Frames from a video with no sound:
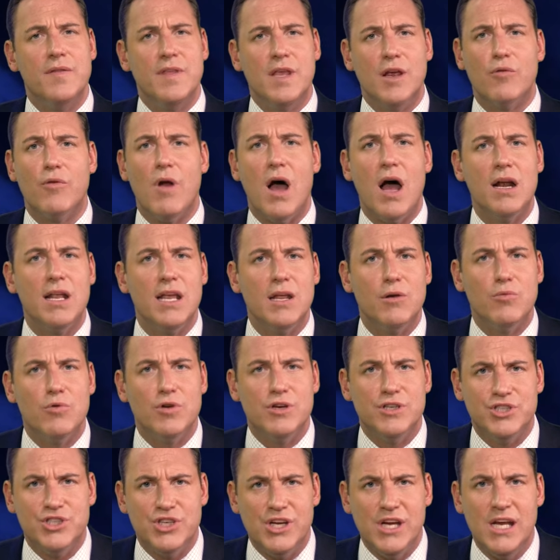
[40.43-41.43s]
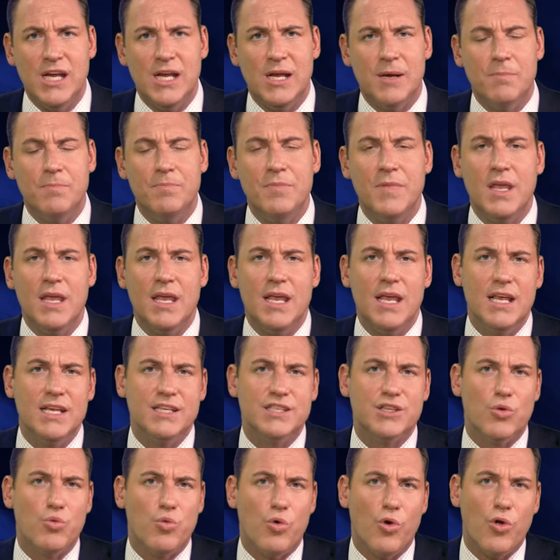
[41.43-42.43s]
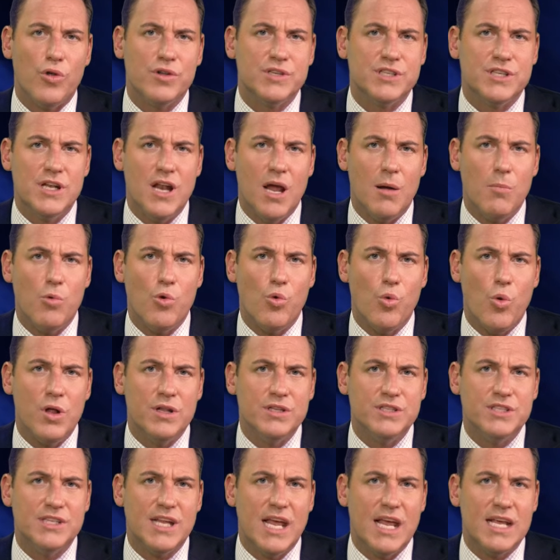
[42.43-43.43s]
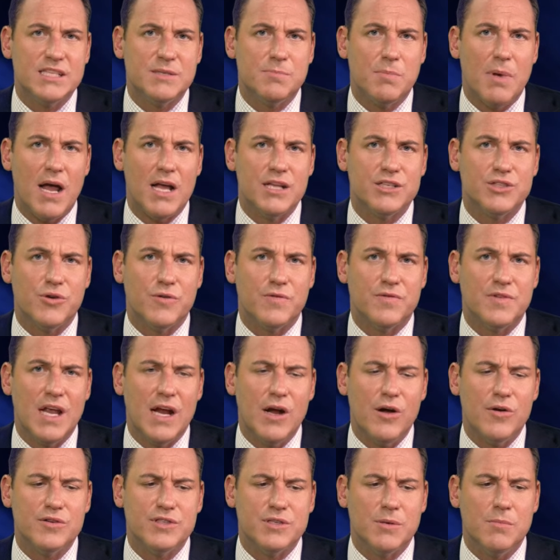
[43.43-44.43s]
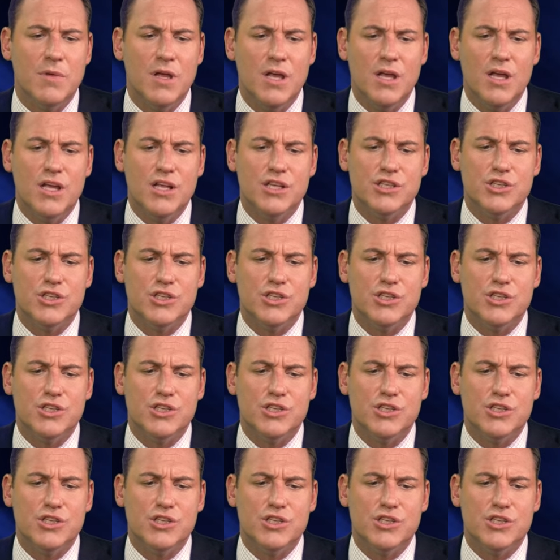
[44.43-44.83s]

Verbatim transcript: The Iranian regime is the world's number one state sponsor of terrorism.